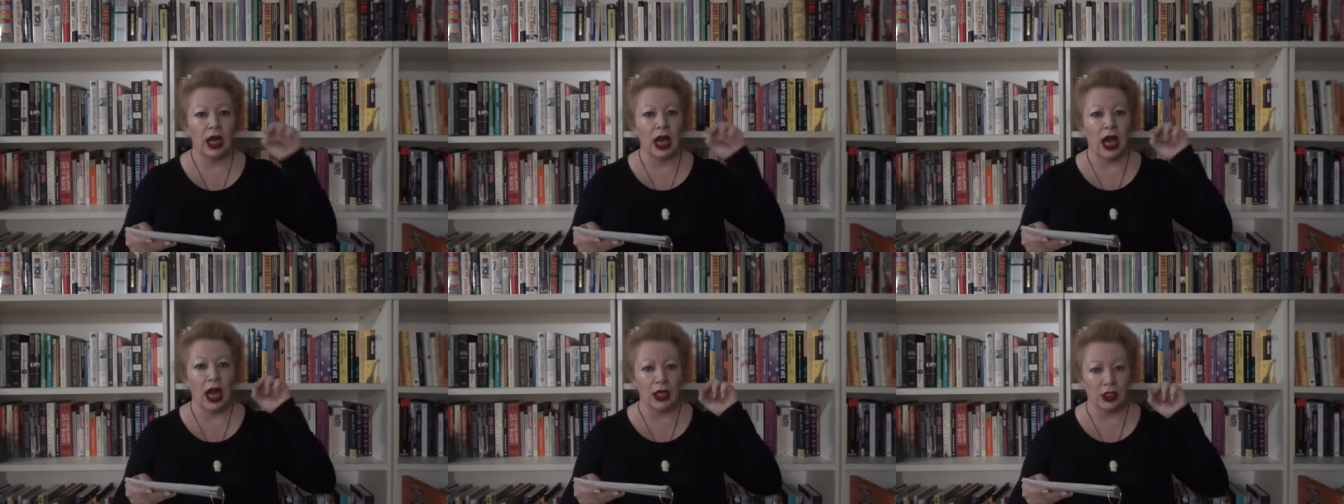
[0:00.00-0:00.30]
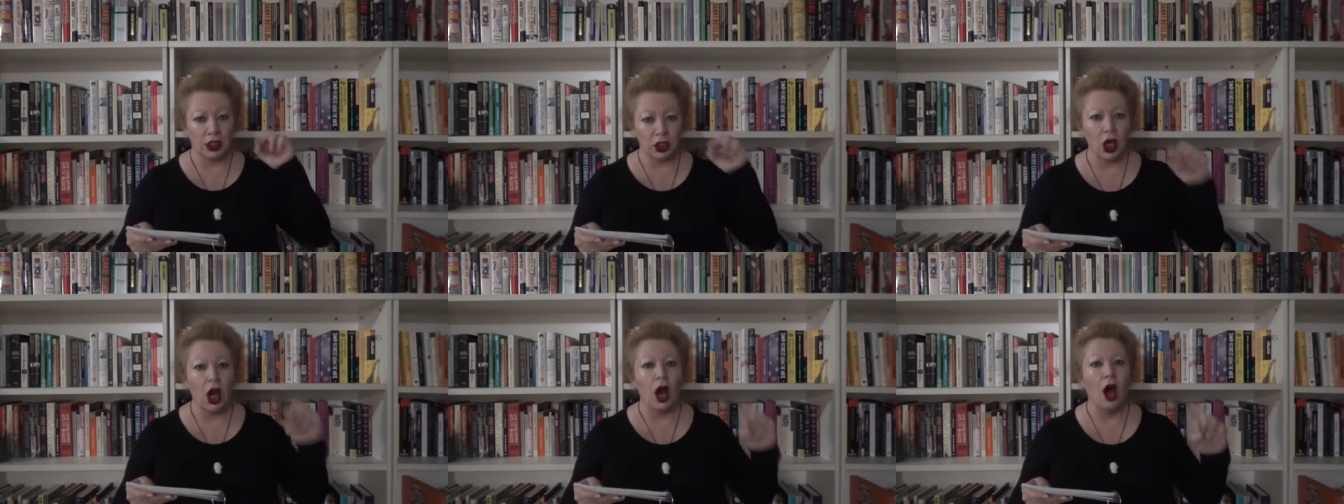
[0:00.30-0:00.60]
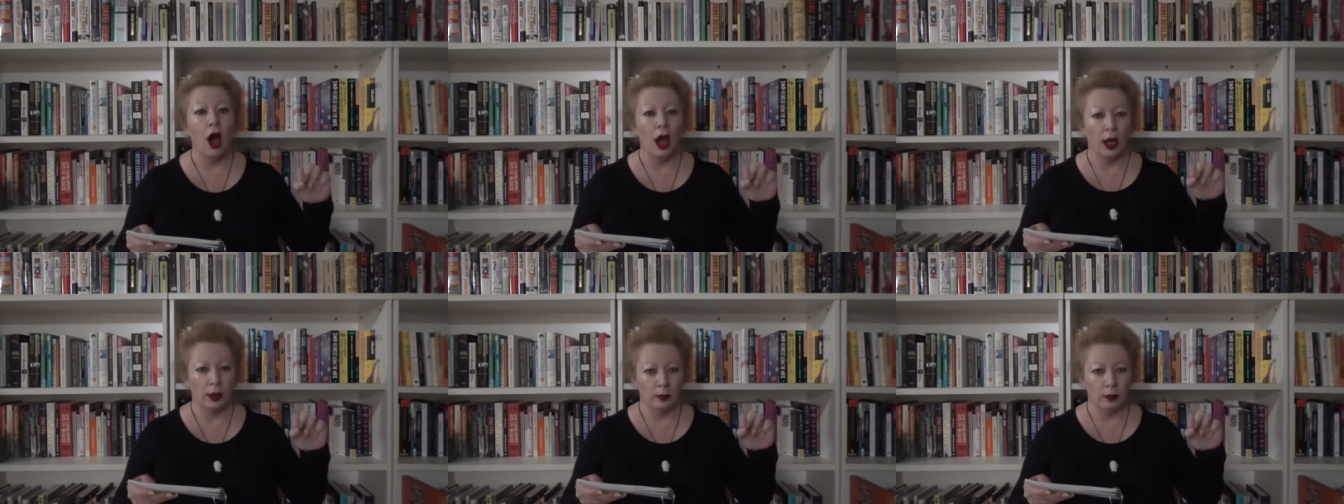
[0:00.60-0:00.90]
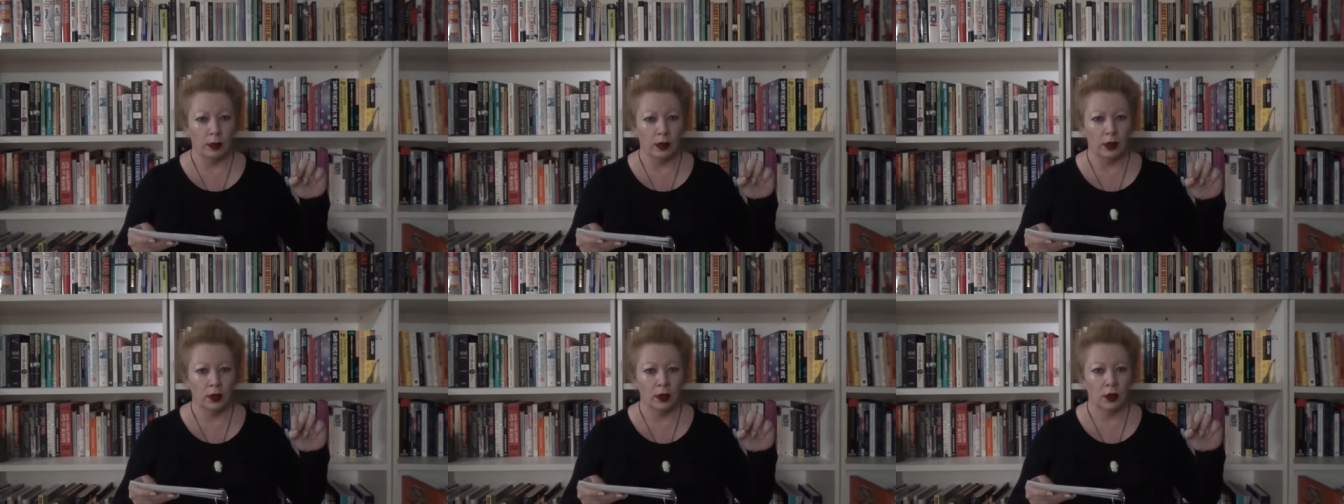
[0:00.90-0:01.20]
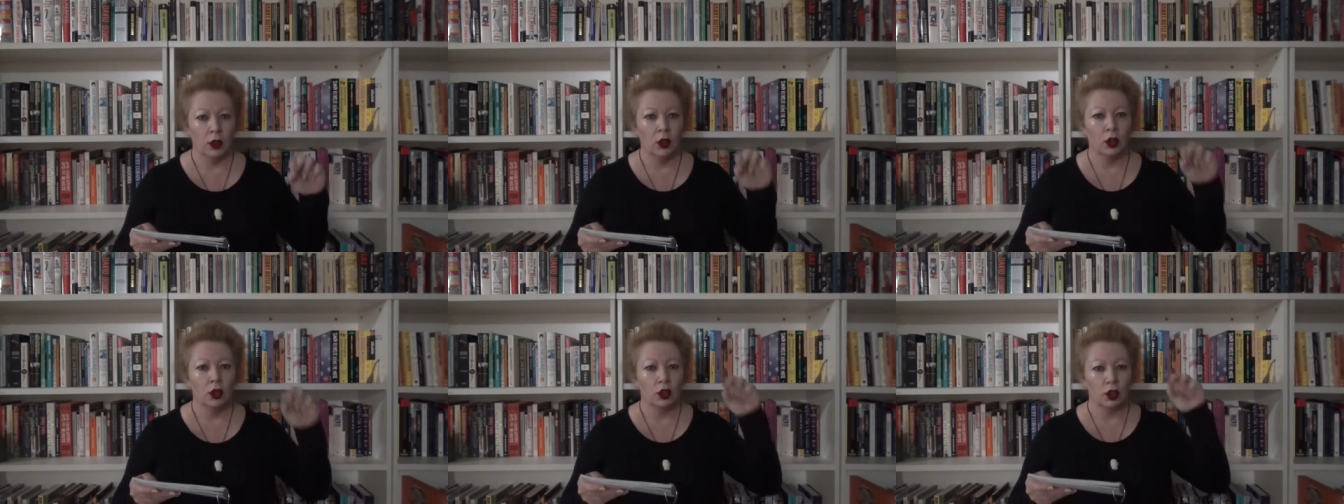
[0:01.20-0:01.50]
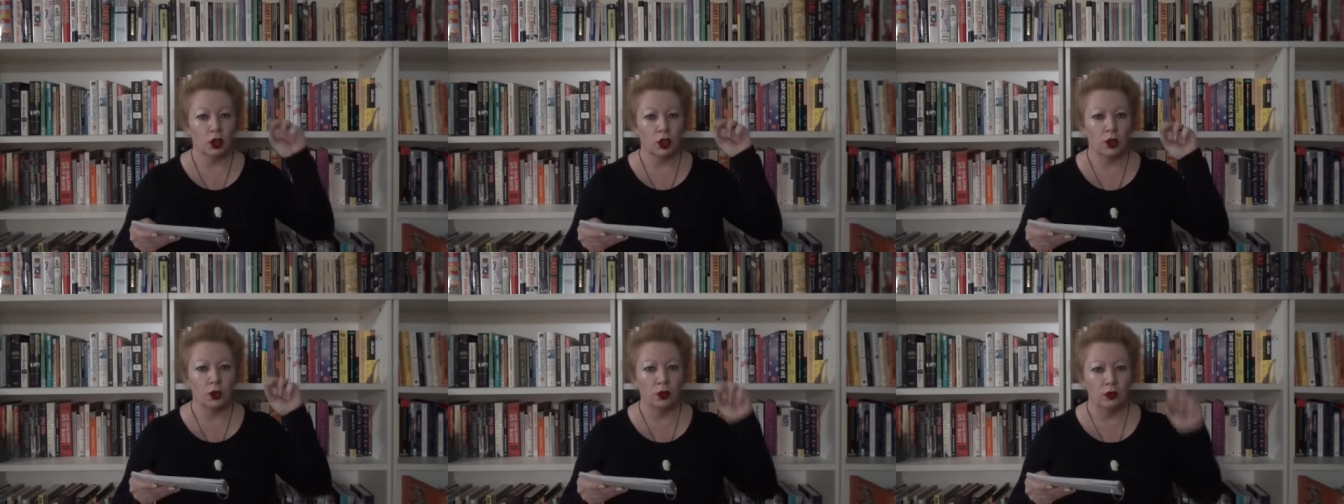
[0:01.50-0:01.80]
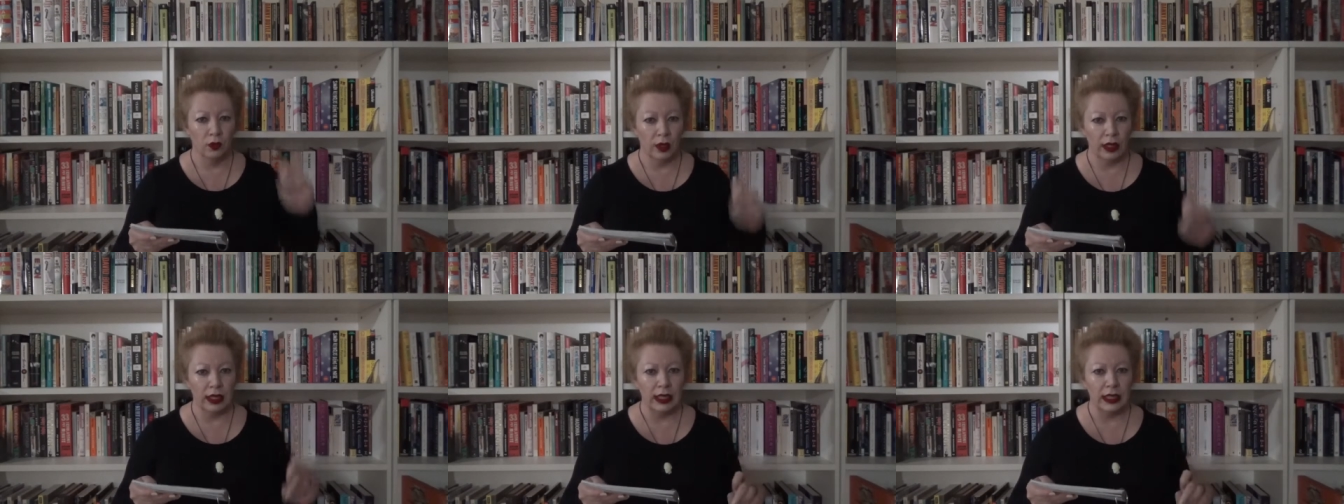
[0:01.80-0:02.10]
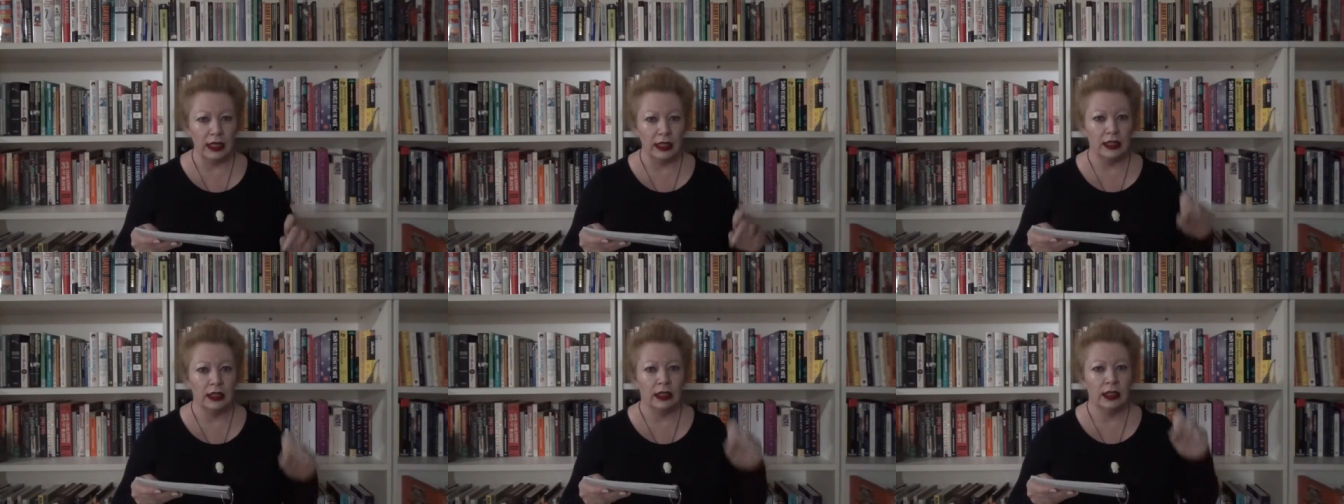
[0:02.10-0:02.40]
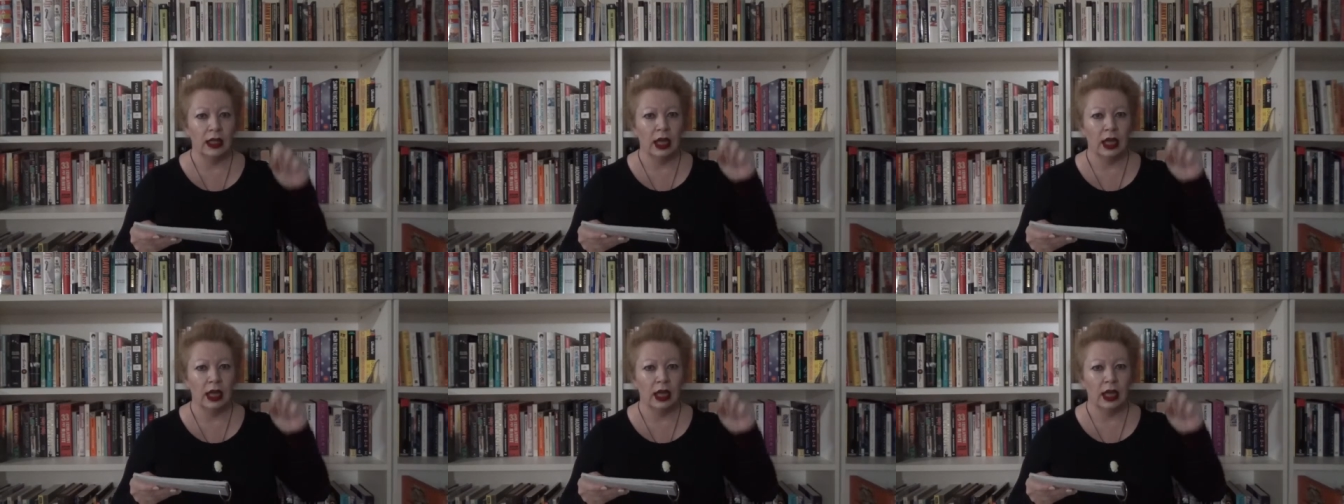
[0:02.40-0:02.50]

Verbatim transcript: a time to read